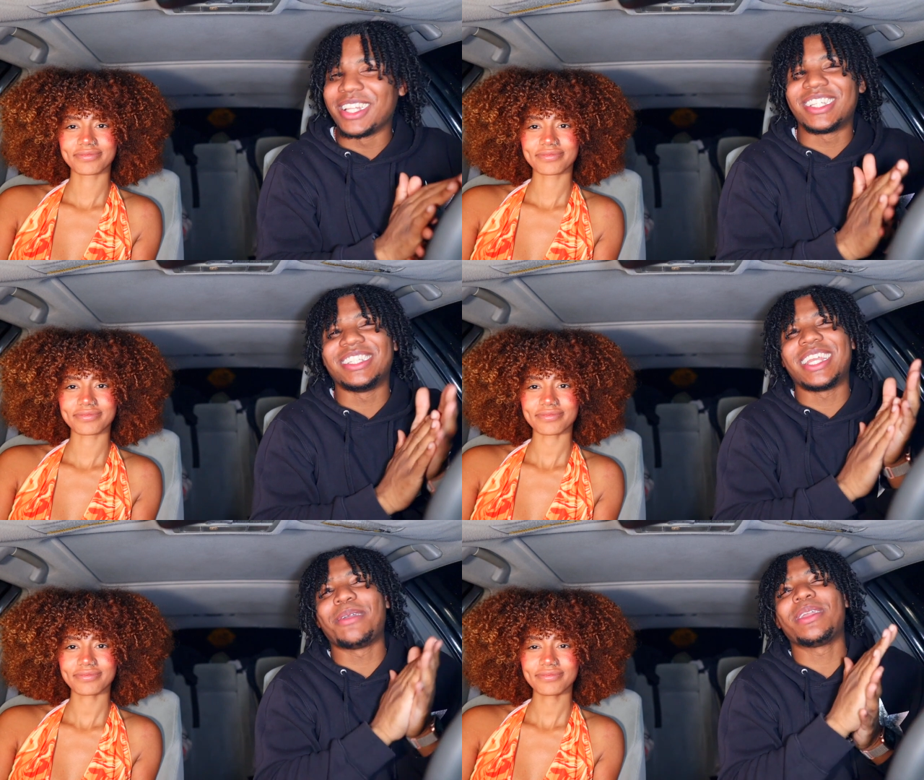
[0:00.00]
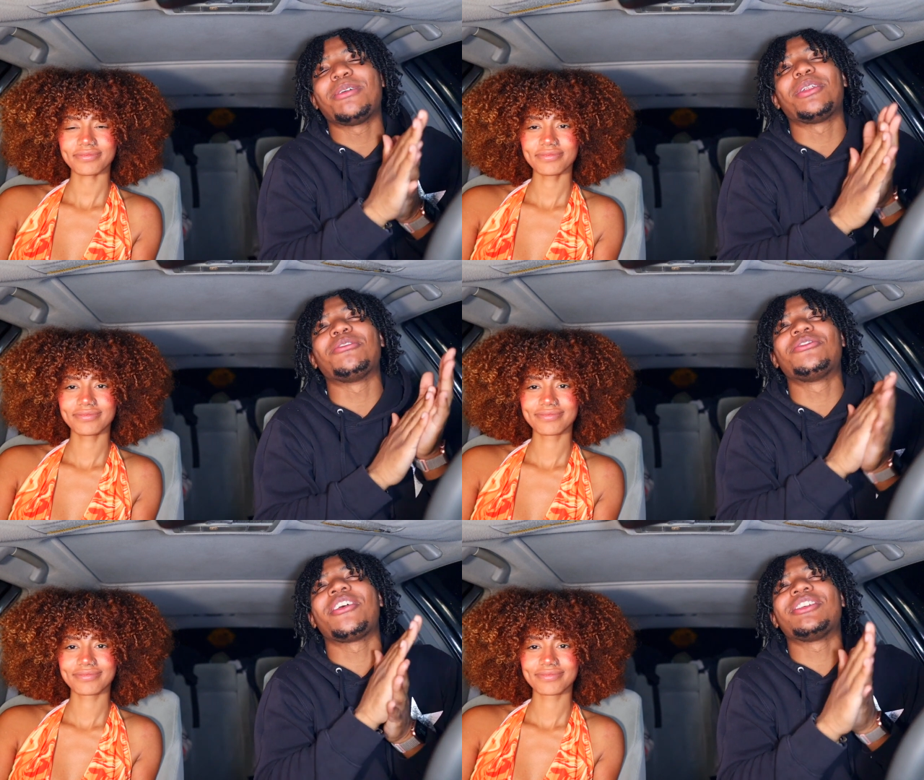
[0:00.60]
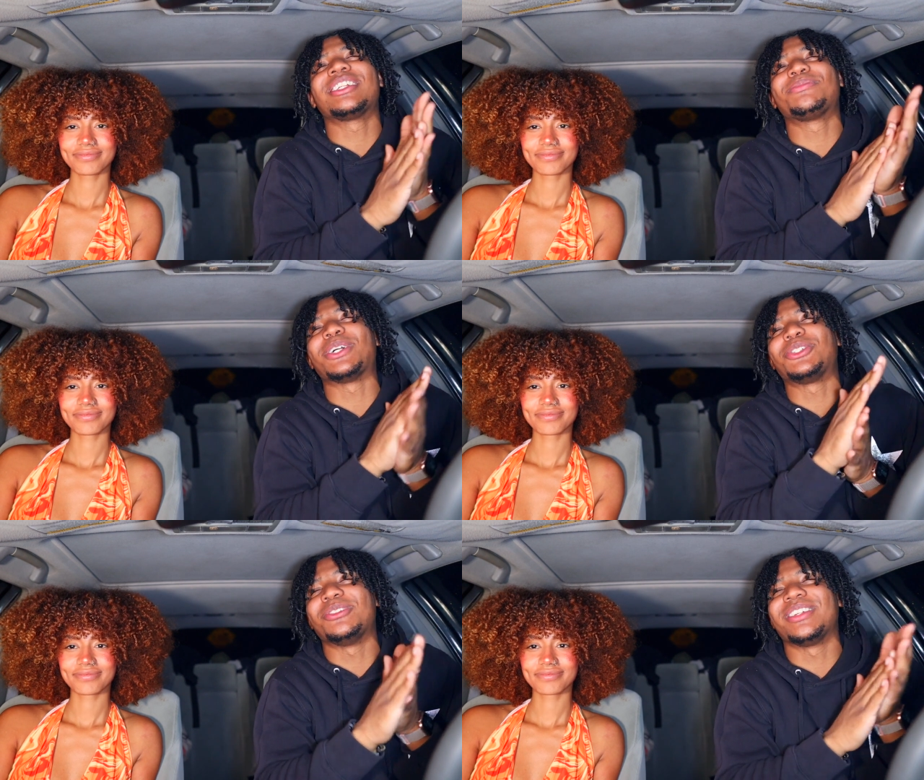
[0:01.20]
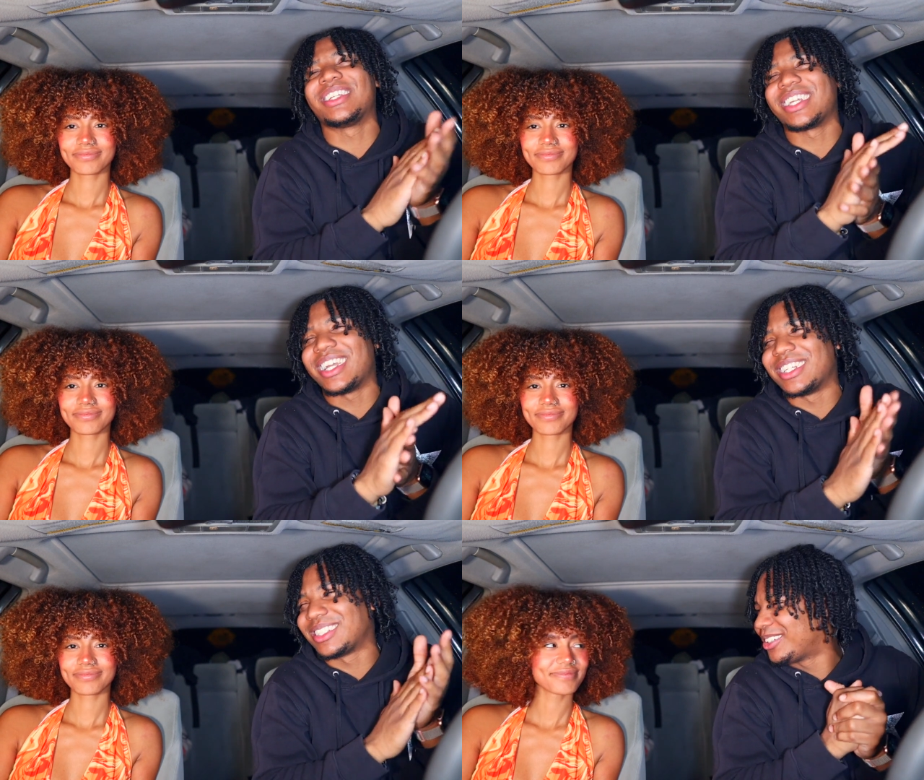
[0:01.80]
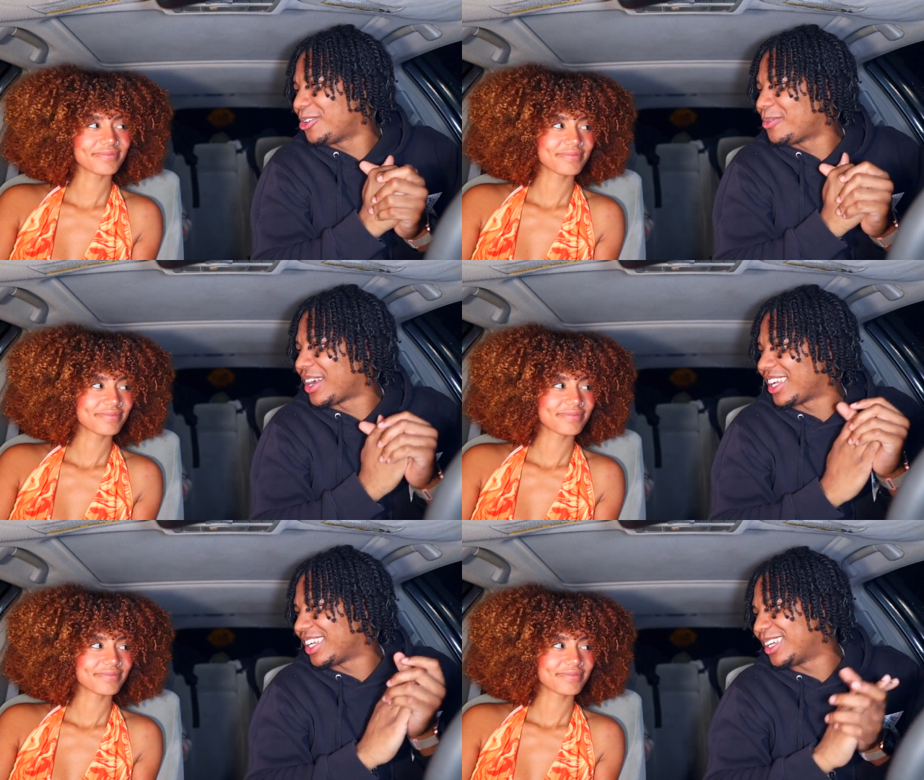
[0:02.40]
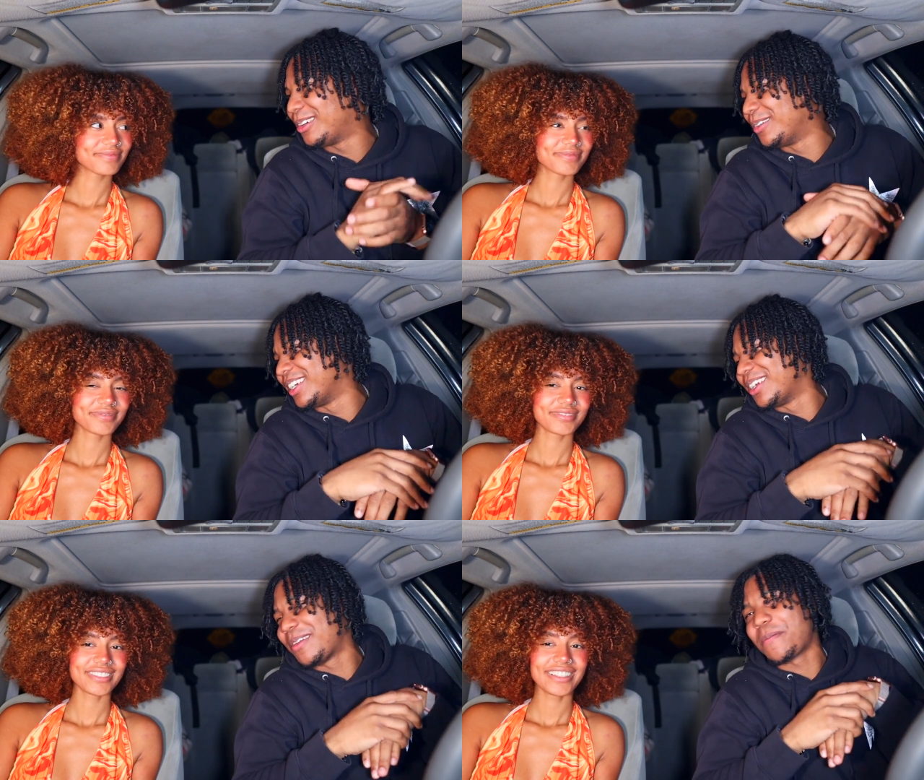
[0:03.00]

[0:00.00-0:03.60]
Speaker 1: and today I'm here with a very special guest. And who am I here with?